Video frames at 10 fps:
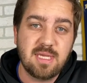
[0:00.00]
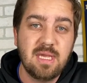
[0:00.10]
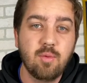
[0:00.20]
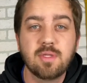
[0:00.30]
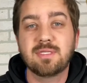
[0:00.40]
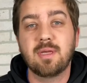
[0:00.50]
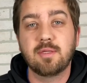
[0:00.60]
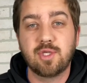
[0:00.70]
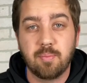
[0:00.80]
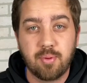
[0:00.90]
He wants
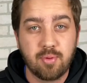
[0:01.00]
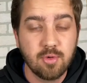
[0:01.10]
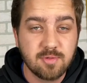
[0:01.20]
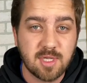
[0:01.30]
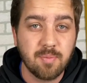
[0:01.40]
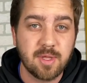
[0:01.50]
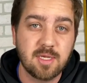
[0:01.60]
to prove something,